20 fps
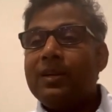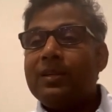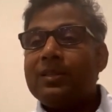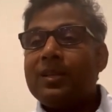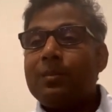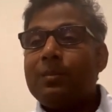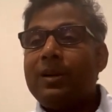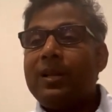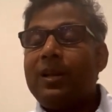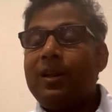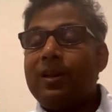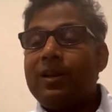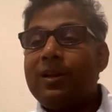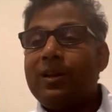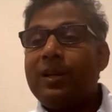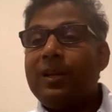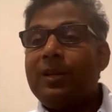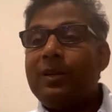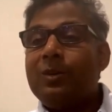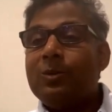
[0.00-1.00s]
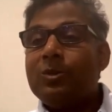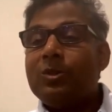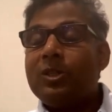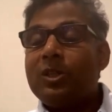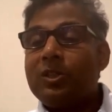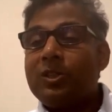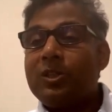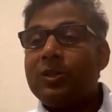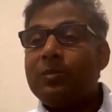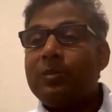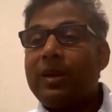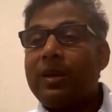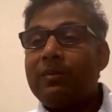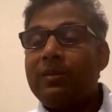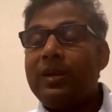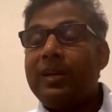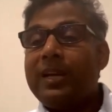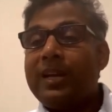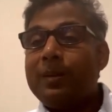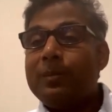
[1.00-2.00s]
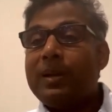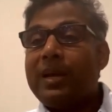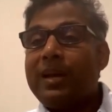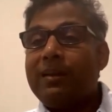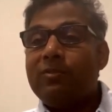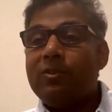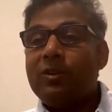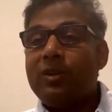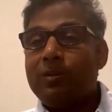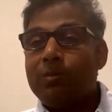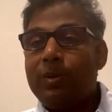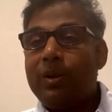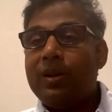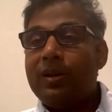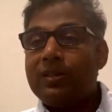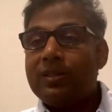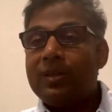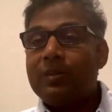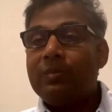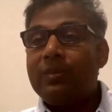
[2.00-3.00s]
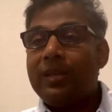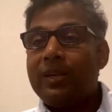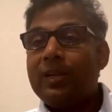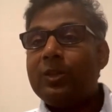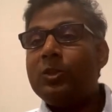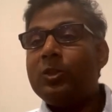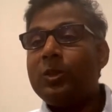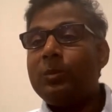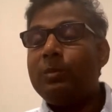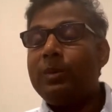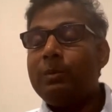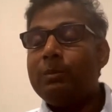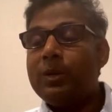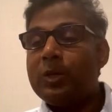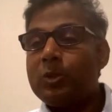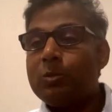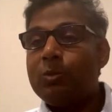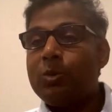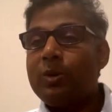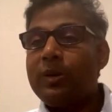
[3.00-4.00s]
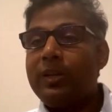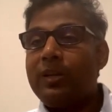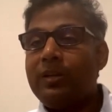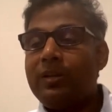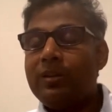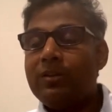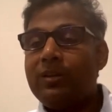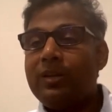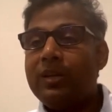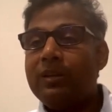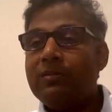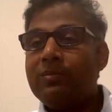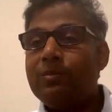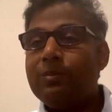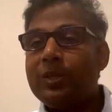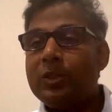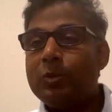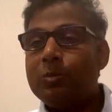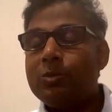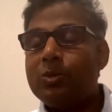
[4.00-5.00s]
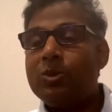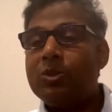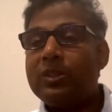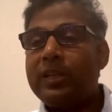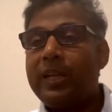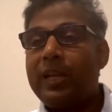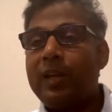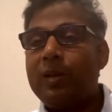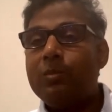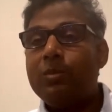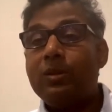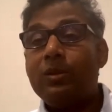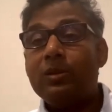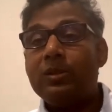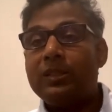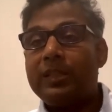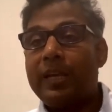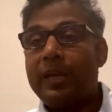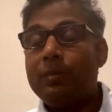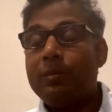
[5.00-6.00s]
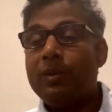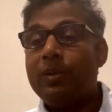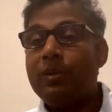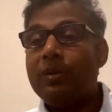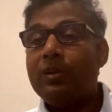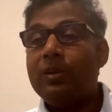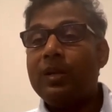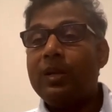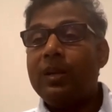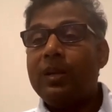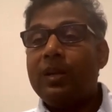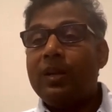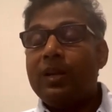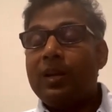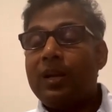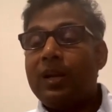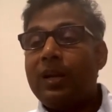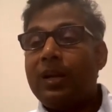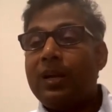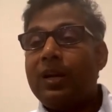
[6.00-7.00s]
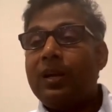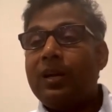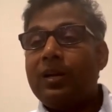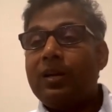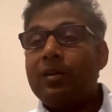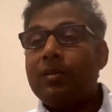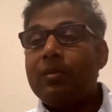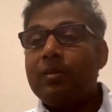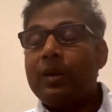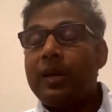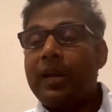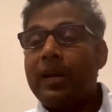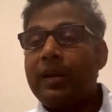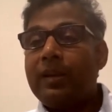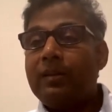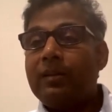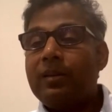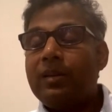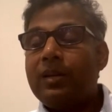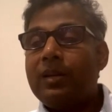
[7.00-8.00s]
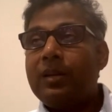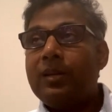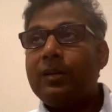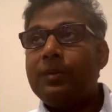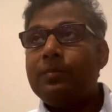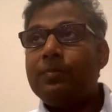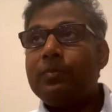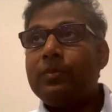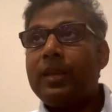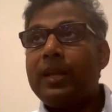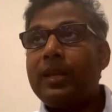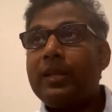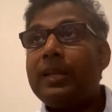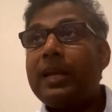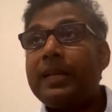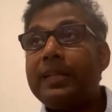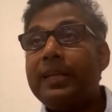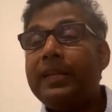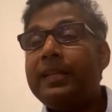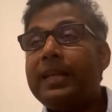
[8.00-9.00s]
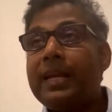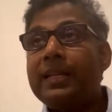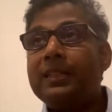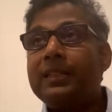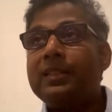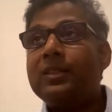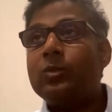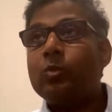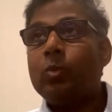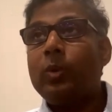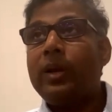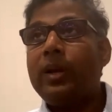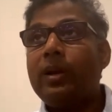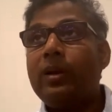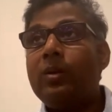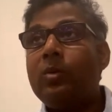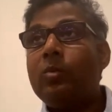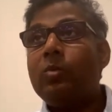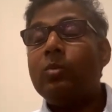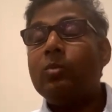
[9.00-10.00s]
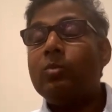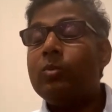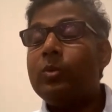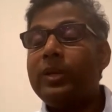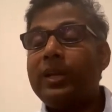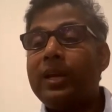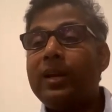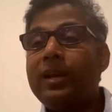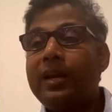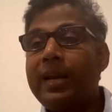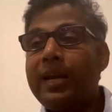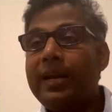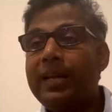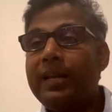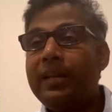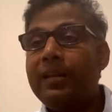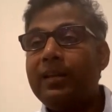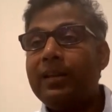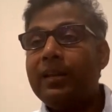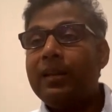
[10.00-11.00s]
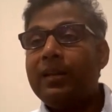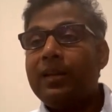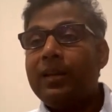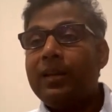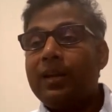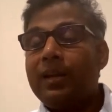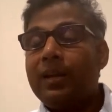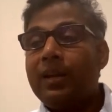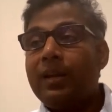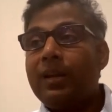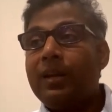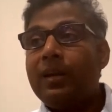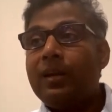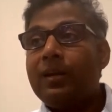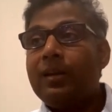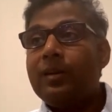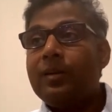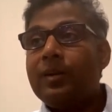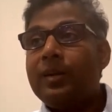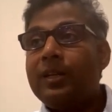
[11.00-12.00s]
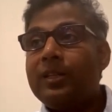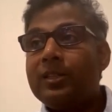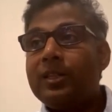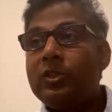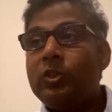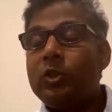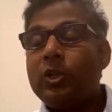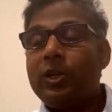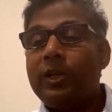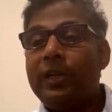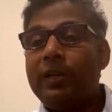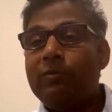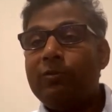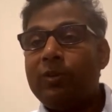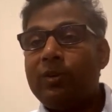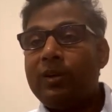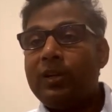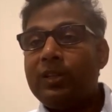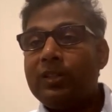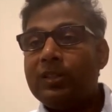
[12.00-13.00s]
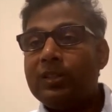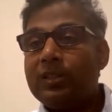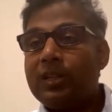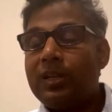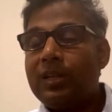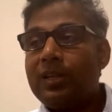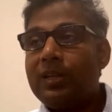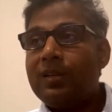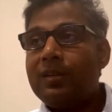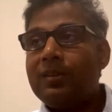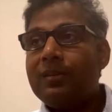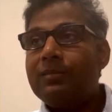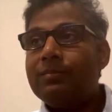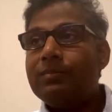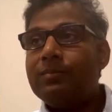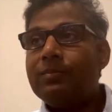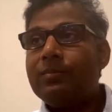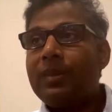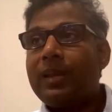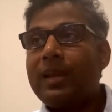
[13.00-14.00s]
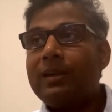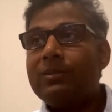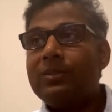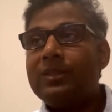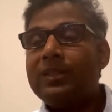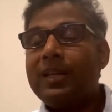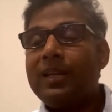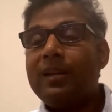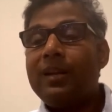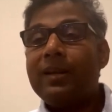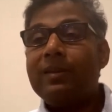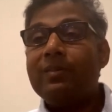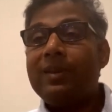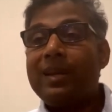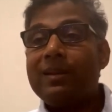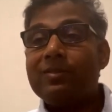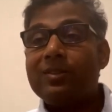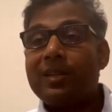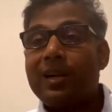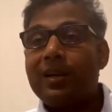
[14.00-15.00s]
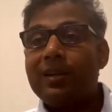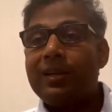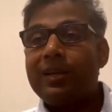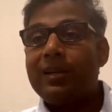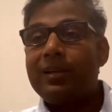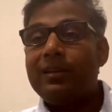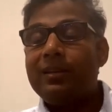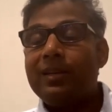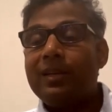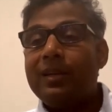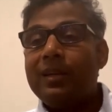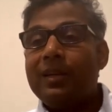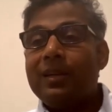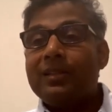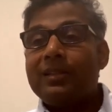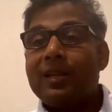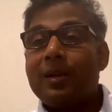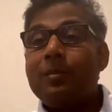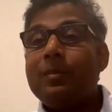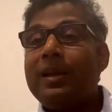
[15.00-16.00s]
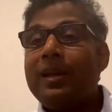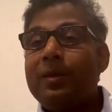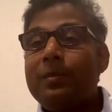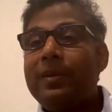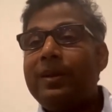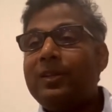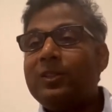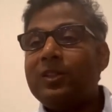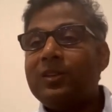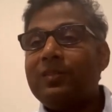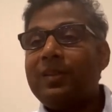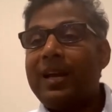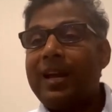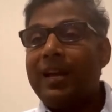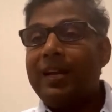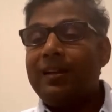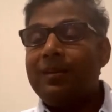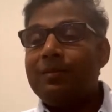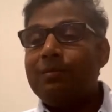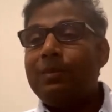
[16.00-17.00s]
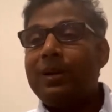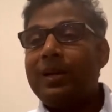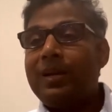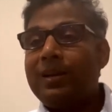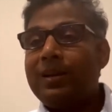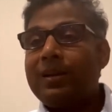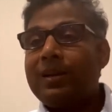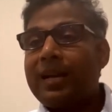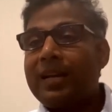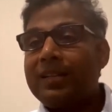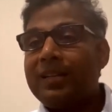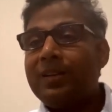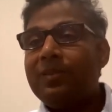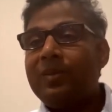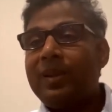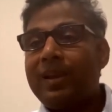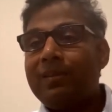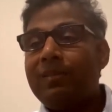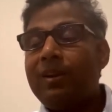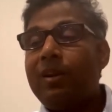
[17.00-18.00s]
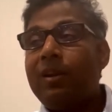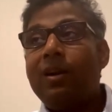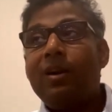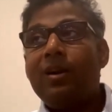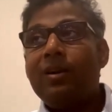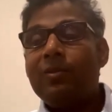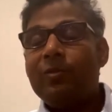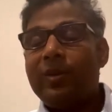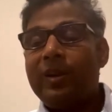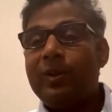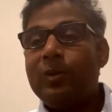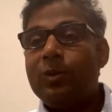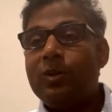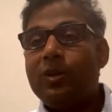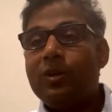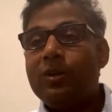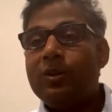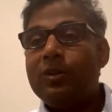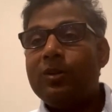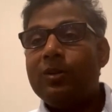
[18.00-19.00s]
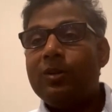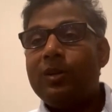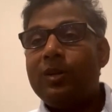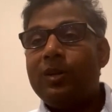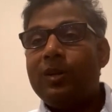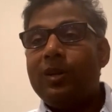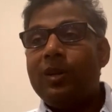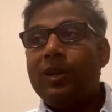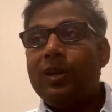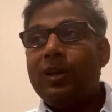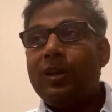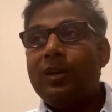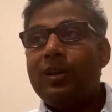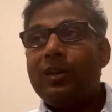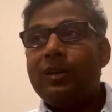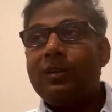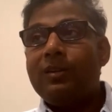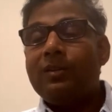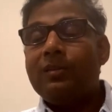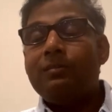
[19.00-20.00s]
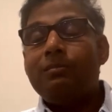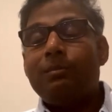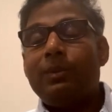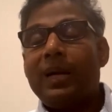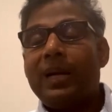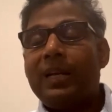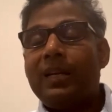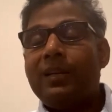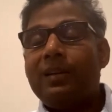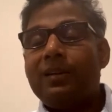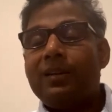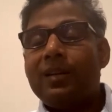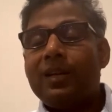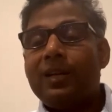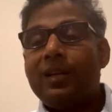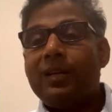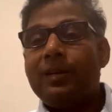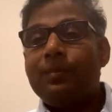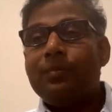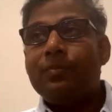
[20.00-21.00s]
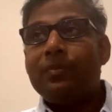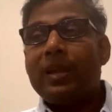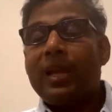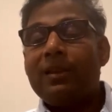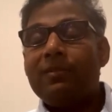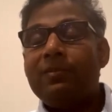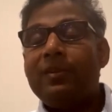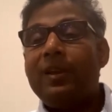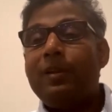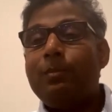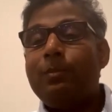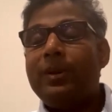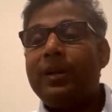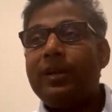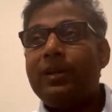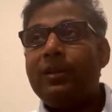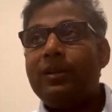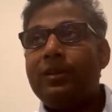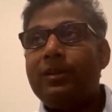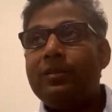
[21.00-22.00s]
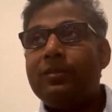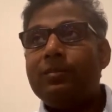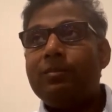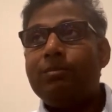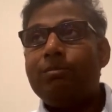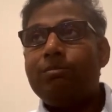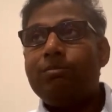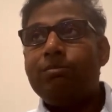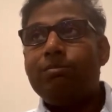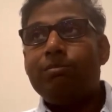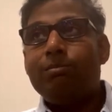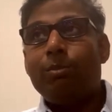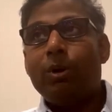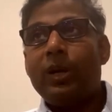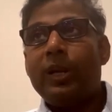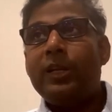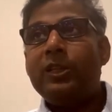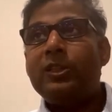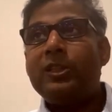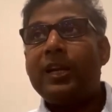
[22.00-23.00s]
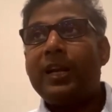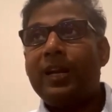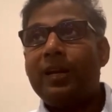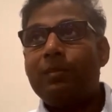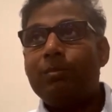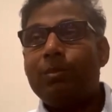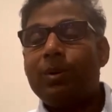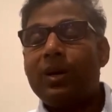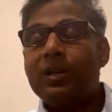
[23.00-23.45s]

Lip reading: somebody learn a new system every time I have to deploy something? It should be much more intuitive, much more scalable, stable, and I think that's where we are heading. It's a journey for us. I would say like we have started some elements of that, but I think we have a long way to go. But I feel pretty bullish and